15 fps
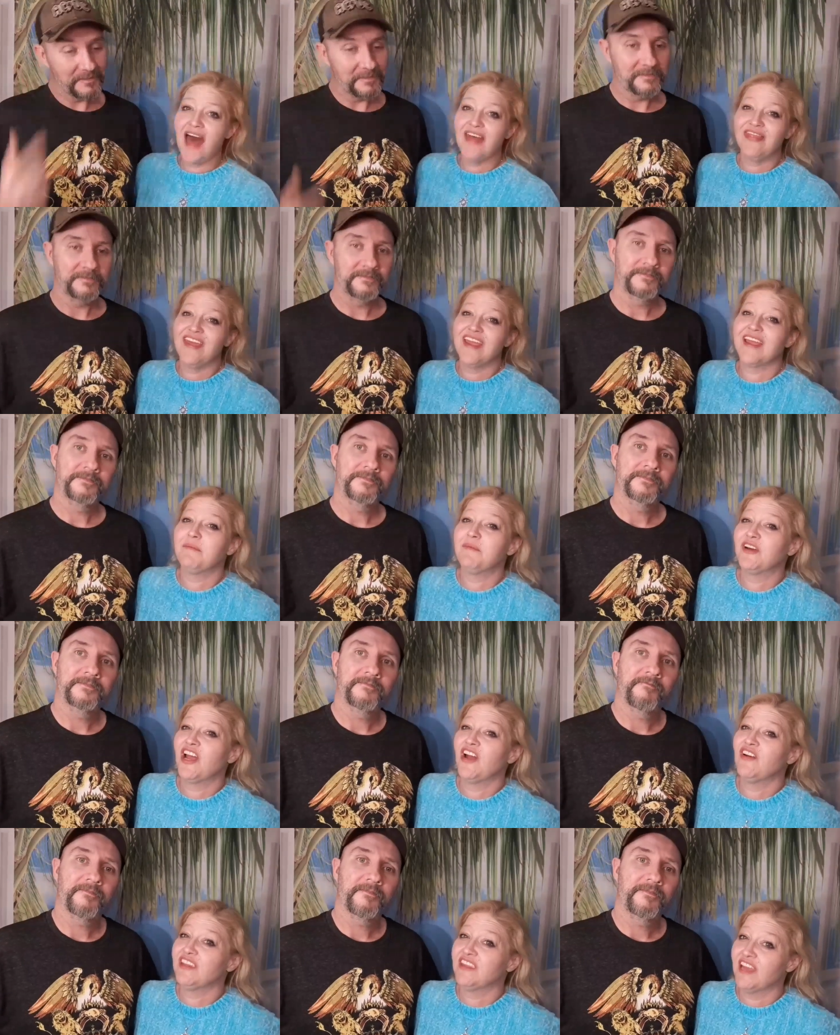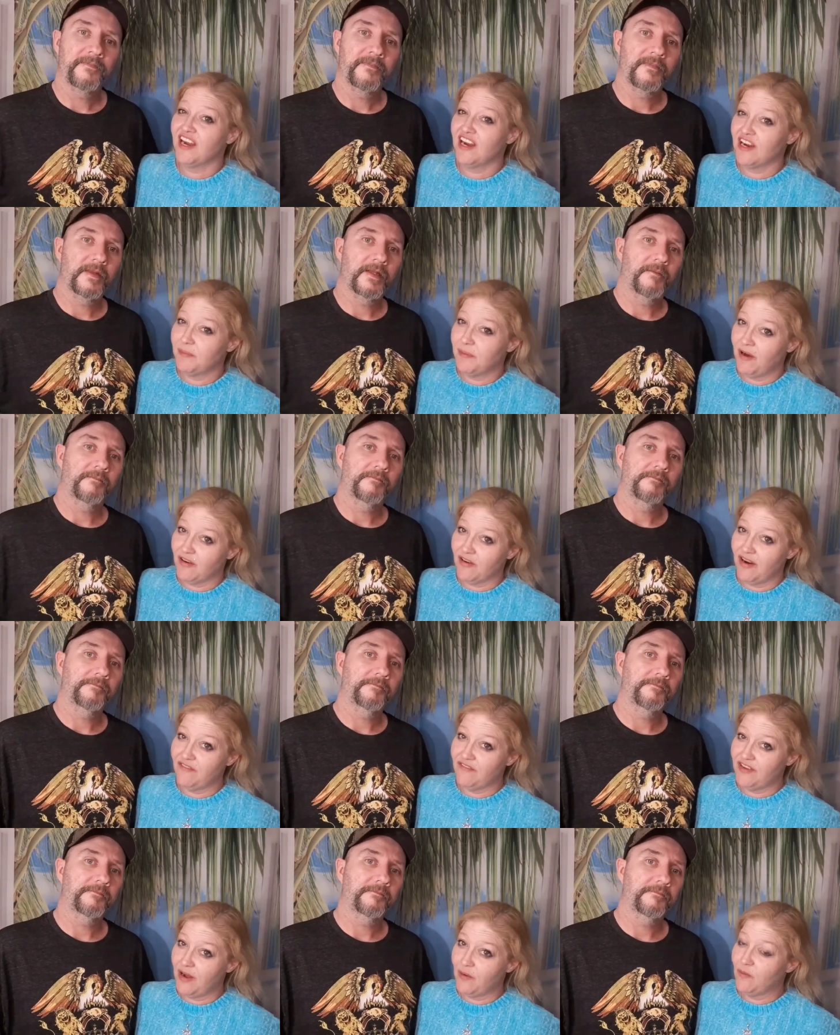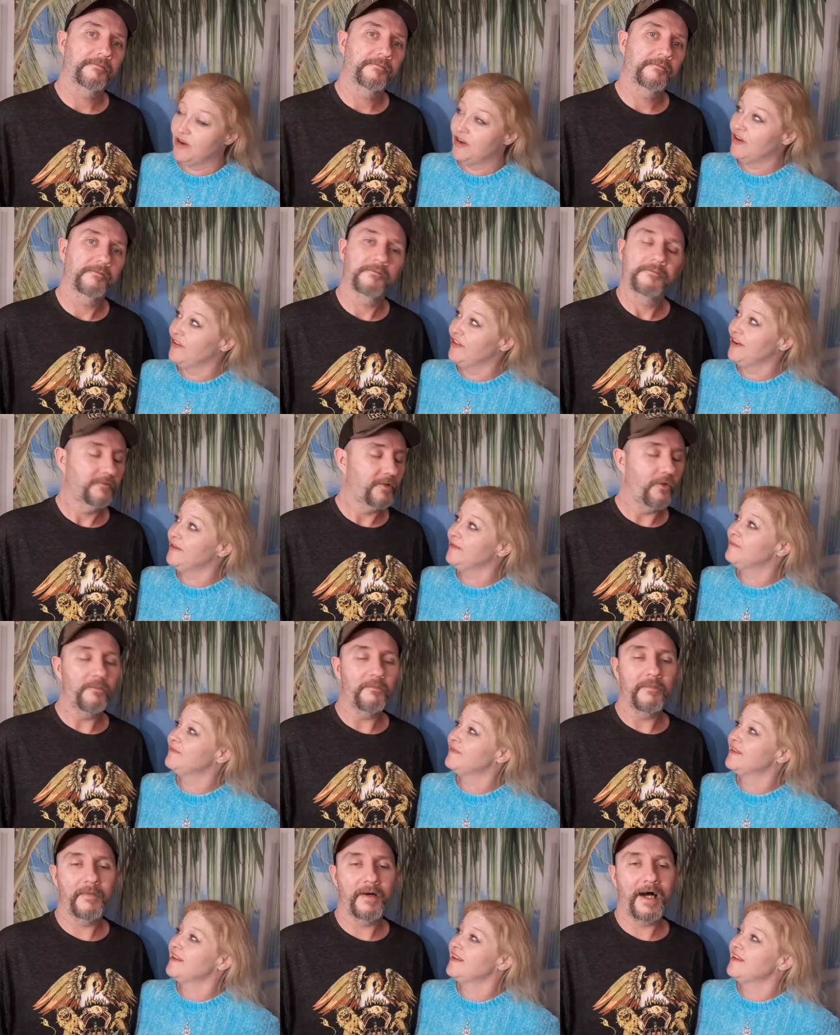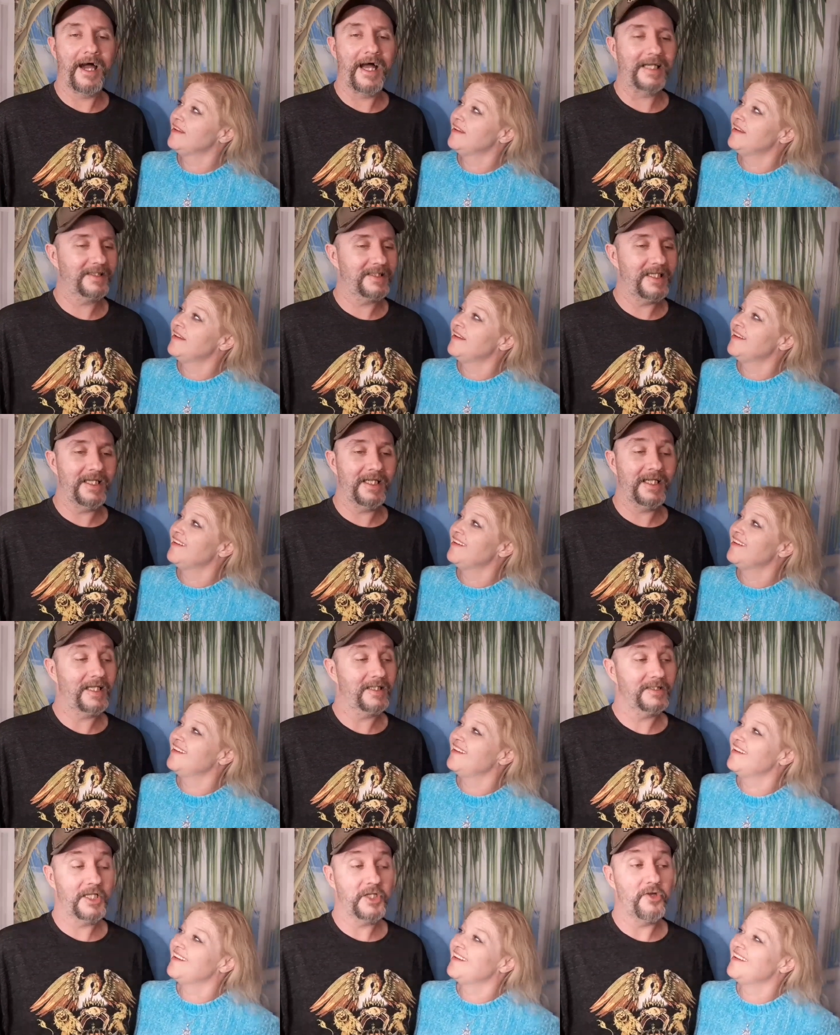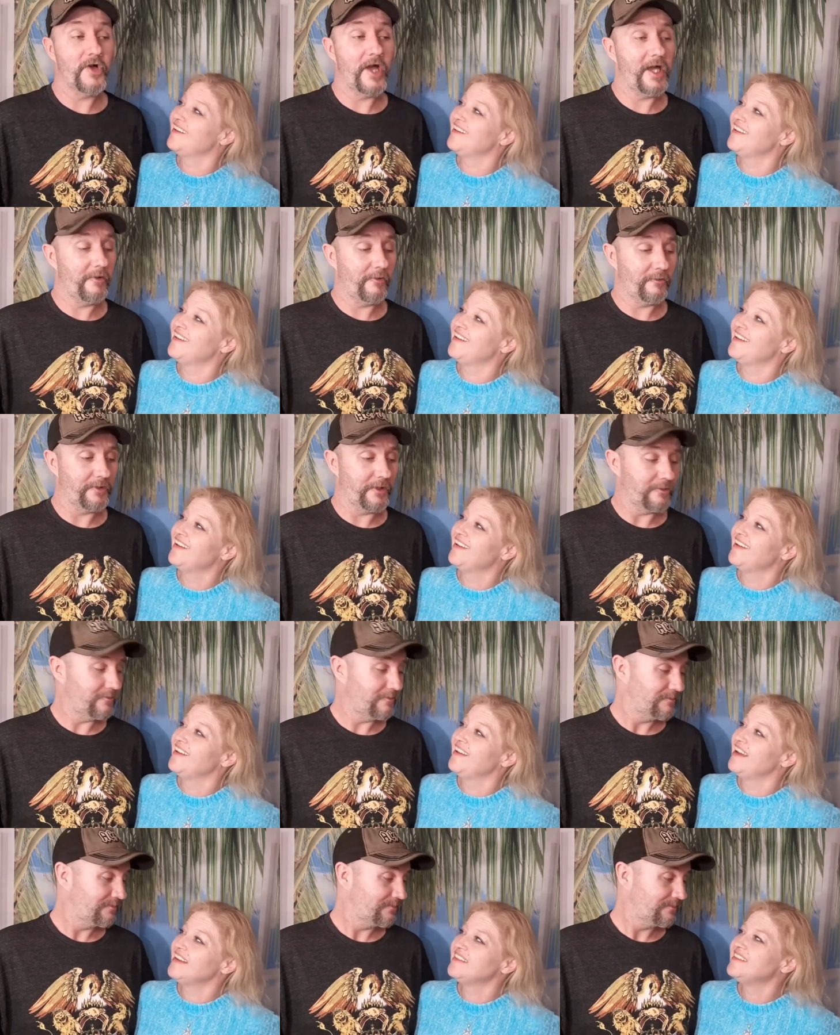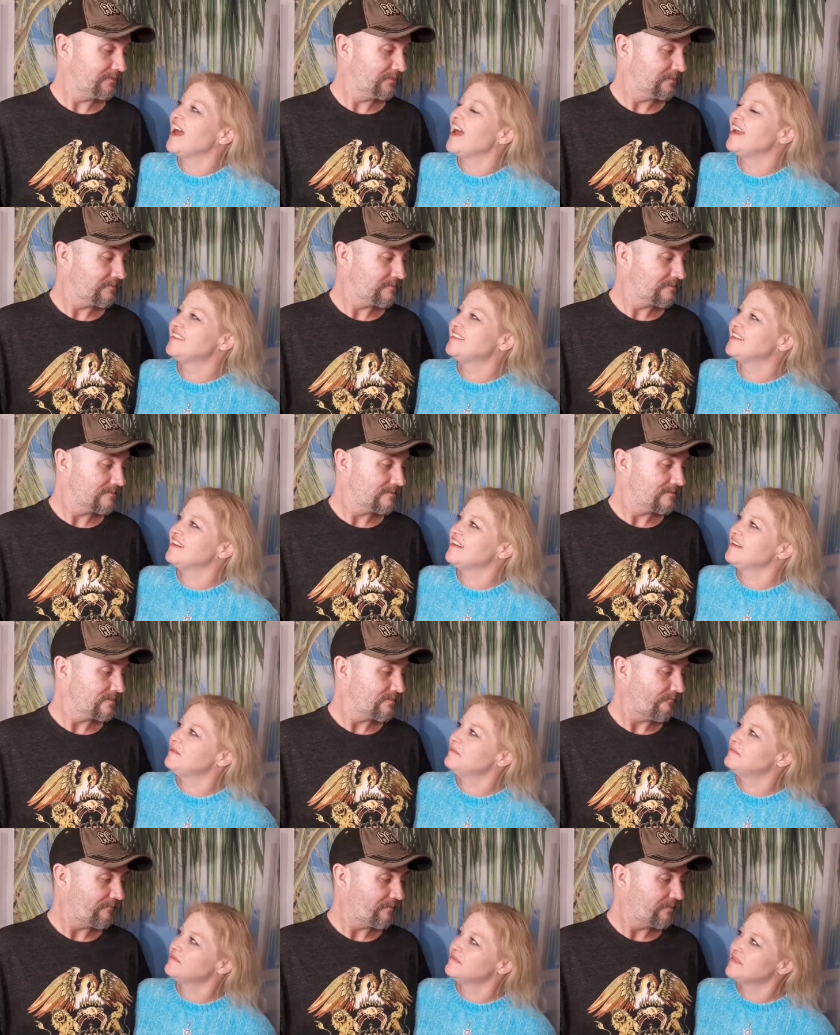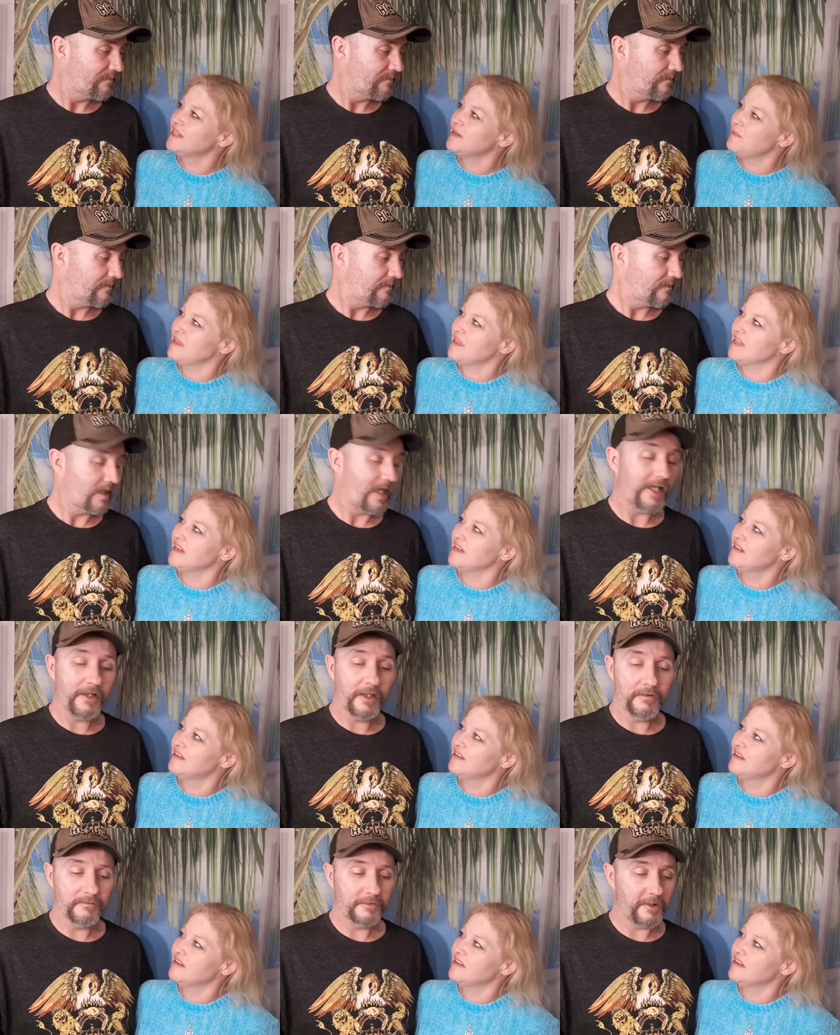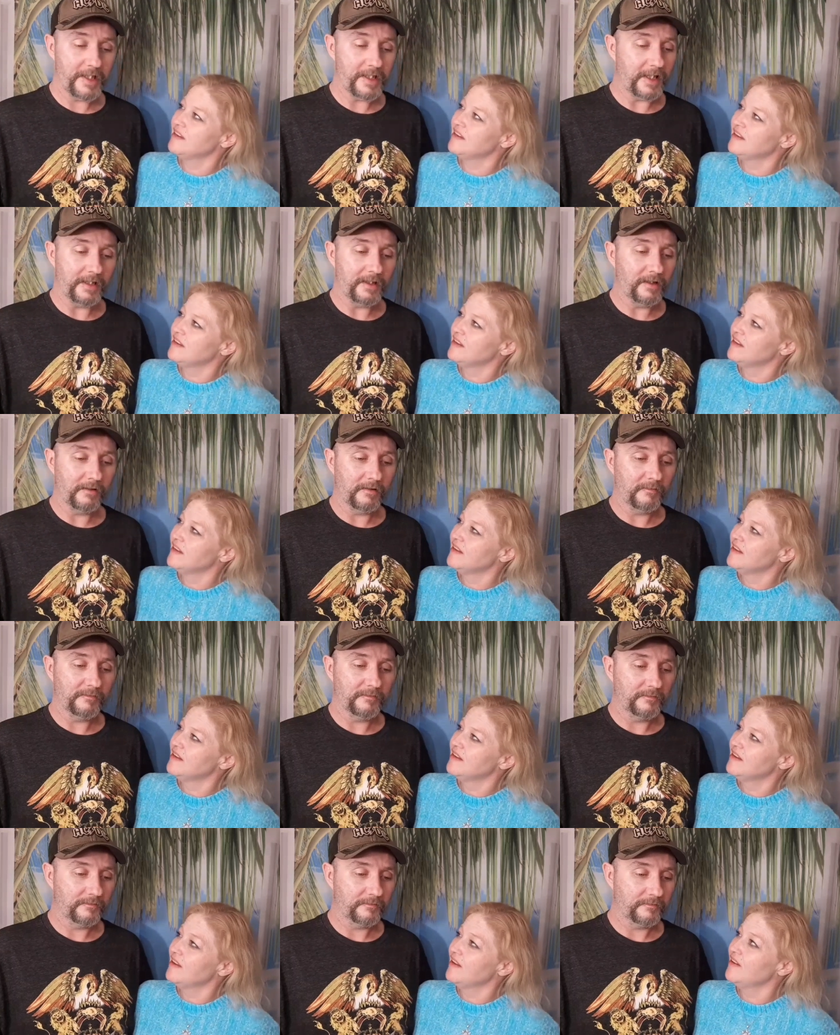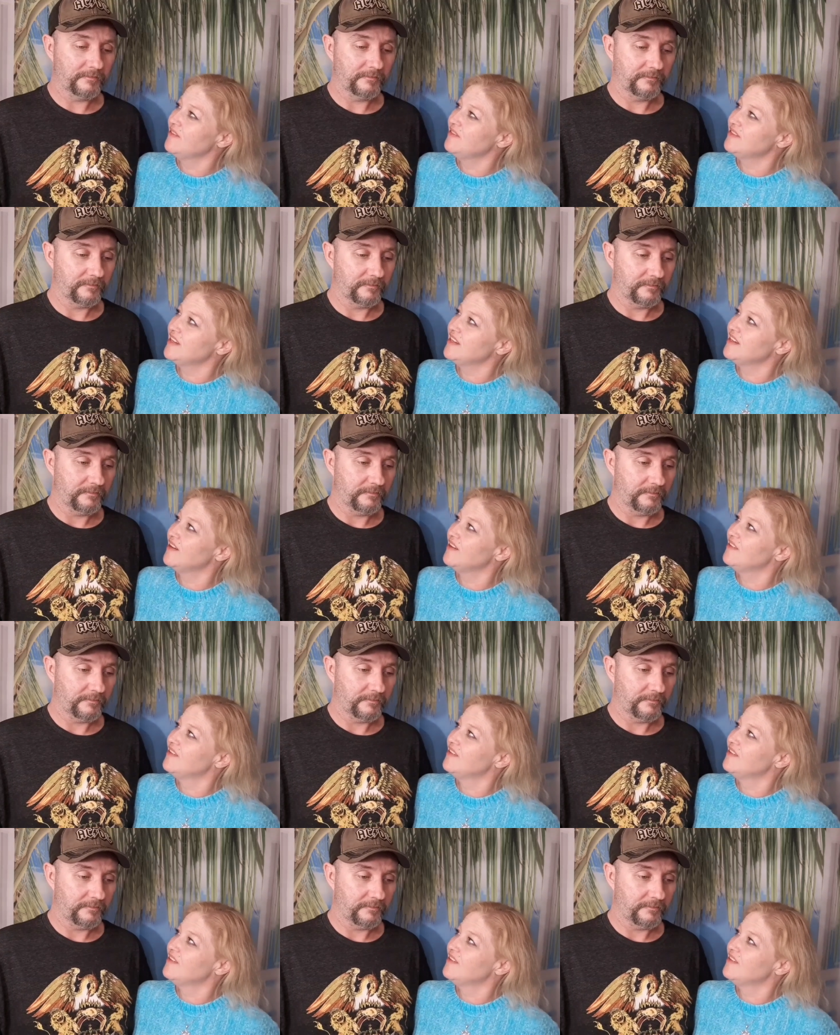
Speaker 1: I think I'm gonna go get that Harry Potter outfit I wanted earlier.
Speaker 2: Nope. I seen it and I said, hell no.
Speaker 1: It's a it's a um, sleepy thing. I know. You ain't getting it. Who said